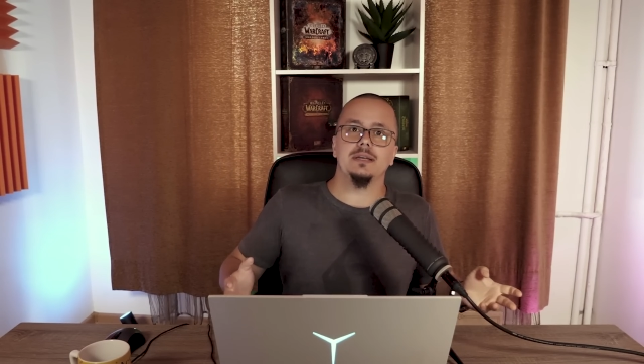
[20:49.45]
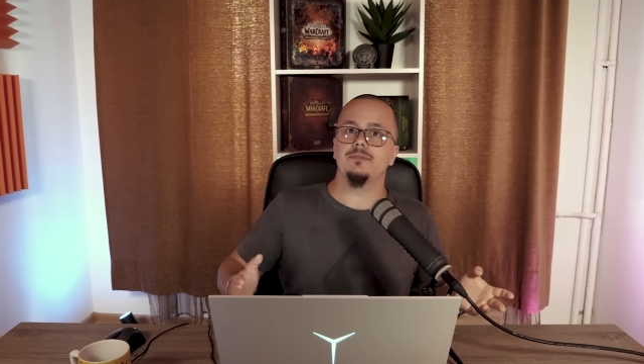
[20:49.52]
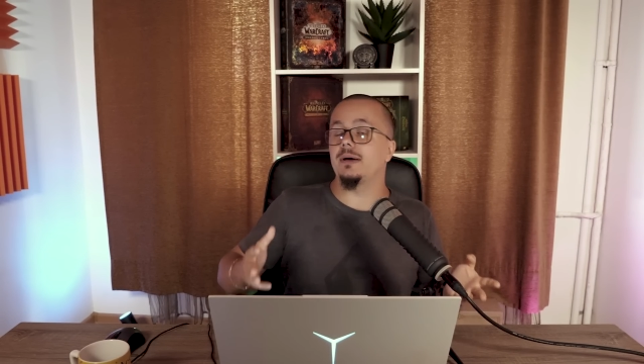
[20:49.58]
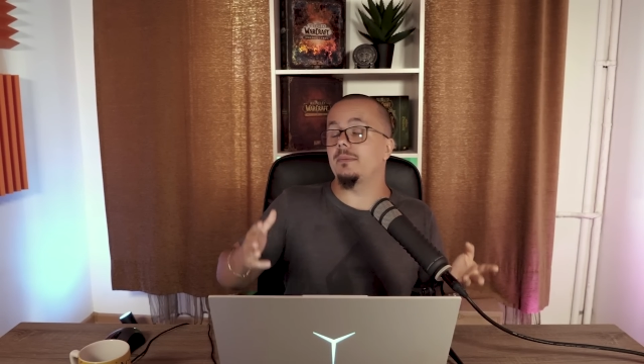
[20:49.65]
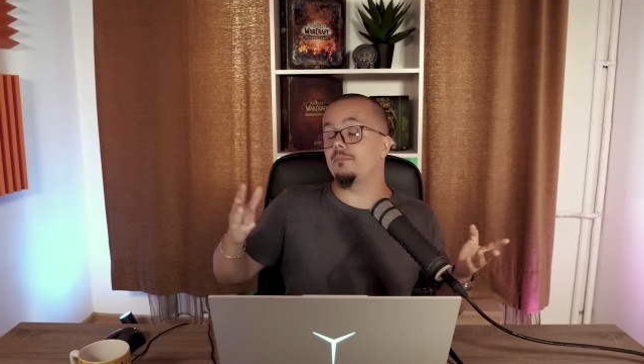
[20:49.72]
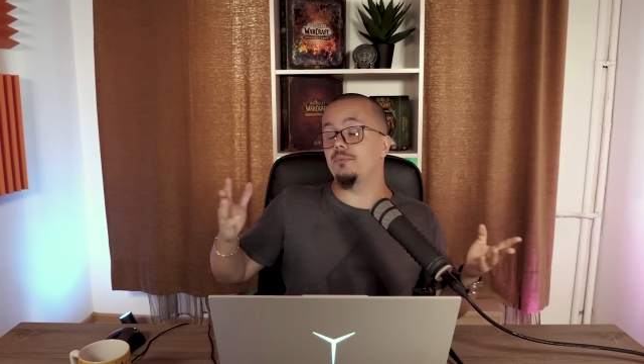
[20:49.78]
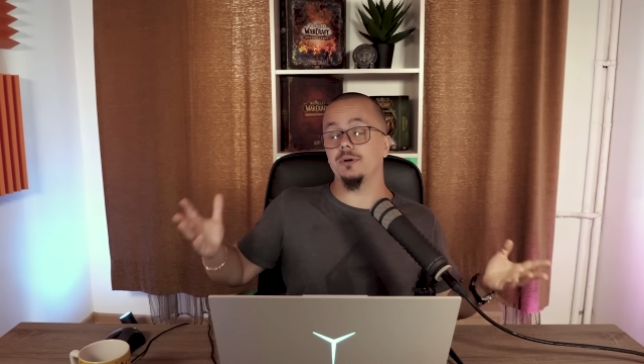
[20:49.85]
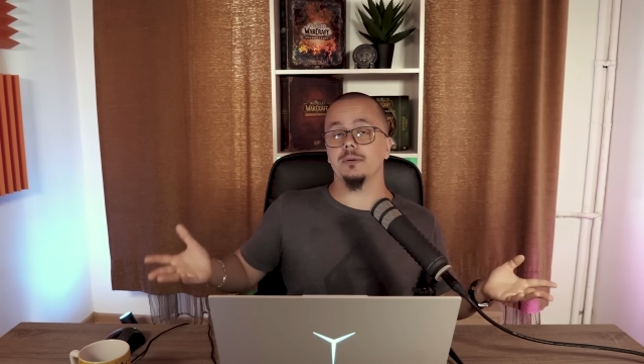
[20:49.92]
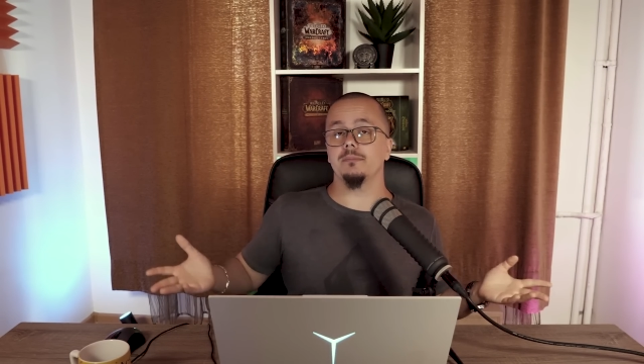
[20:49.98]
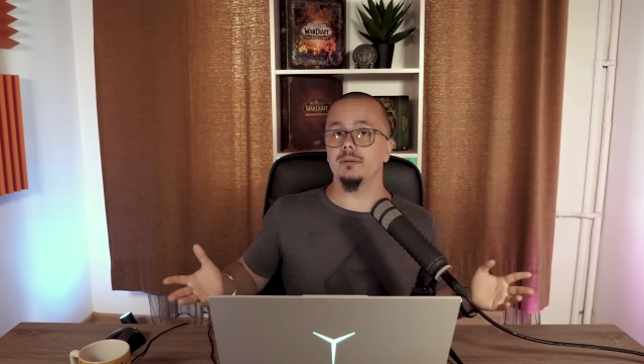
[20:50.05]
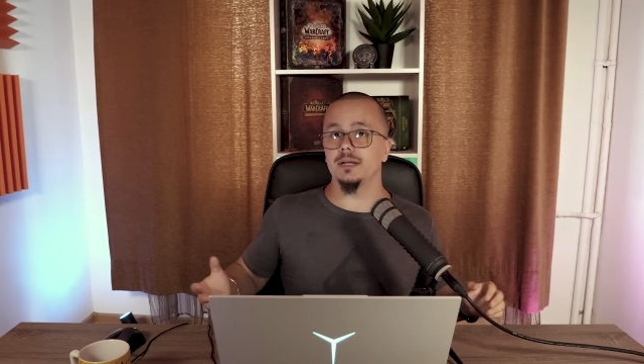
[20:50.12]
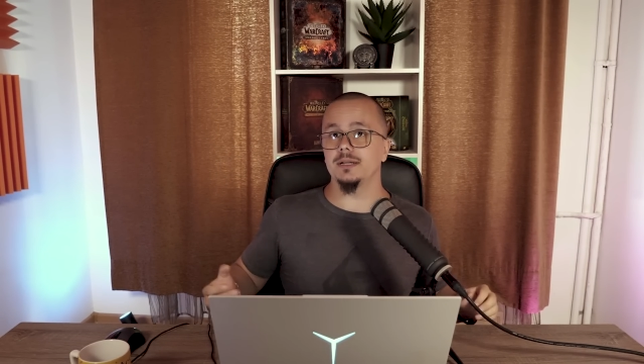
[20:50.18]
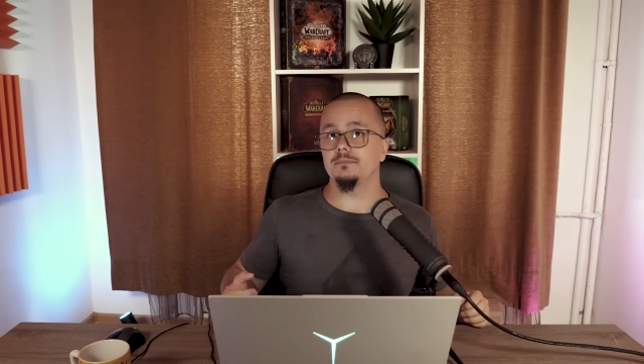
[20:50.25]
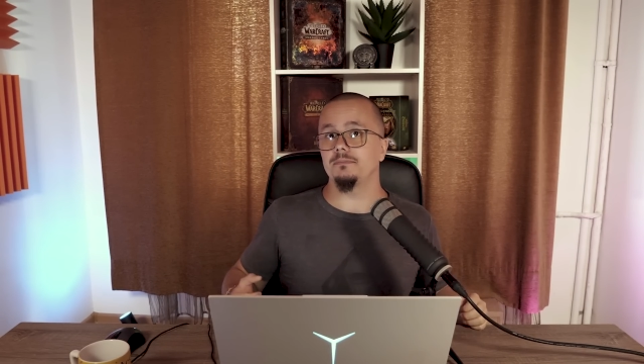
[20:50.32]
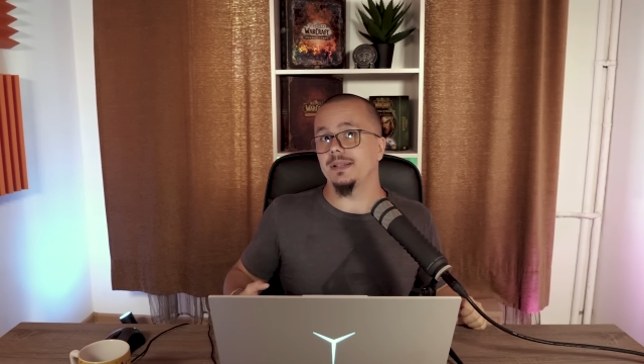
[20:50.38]
vampiric
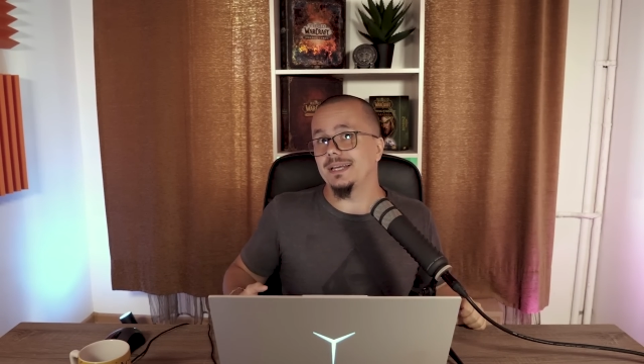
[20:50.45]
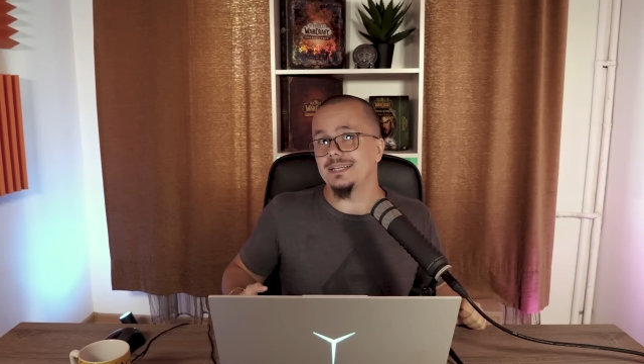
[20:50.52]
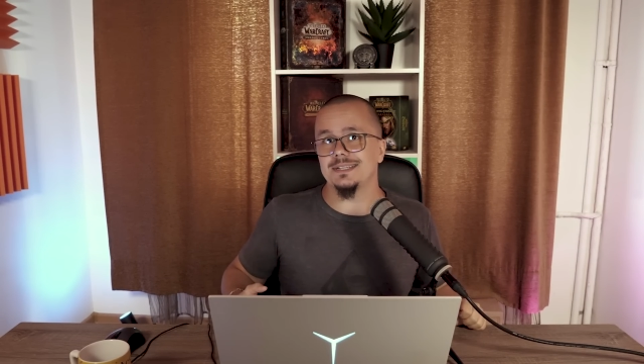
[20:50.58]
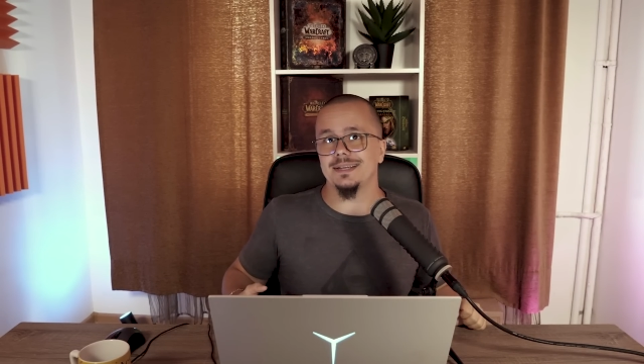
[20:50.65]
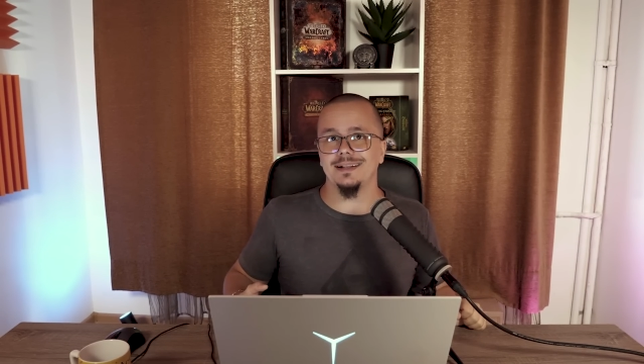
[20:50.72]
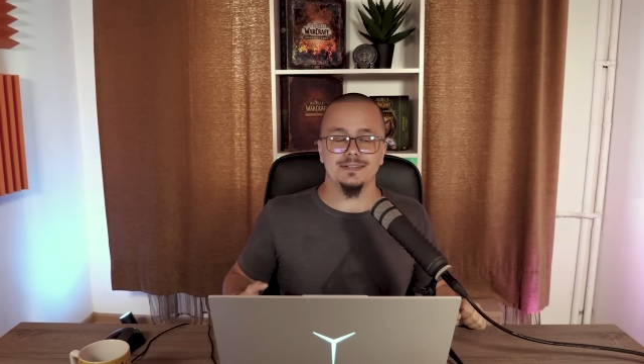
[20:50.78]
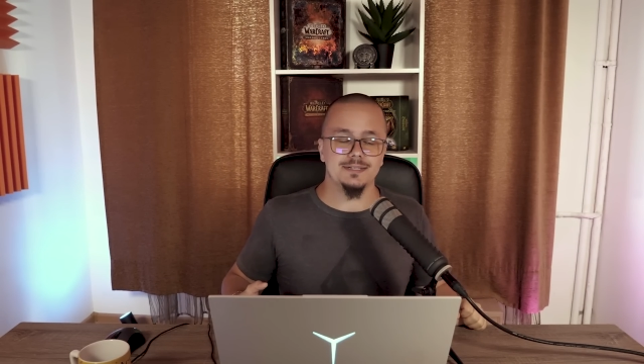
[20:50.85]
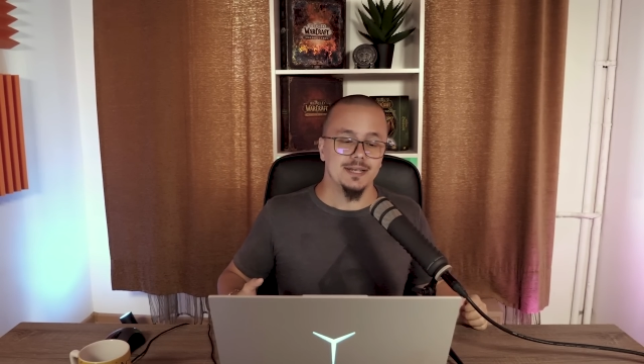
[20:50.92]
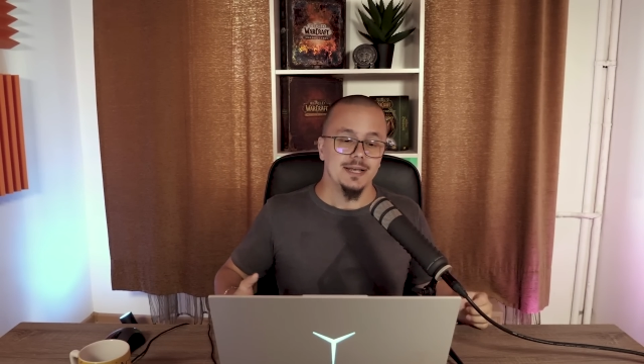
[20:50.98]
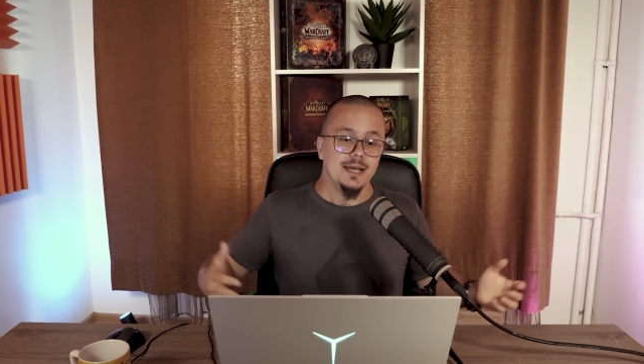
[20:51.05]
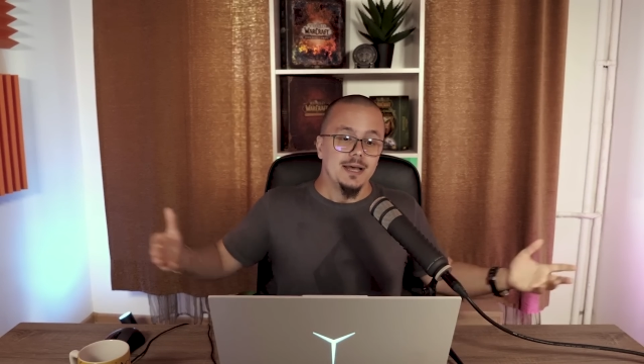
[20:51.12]
blood playstyles.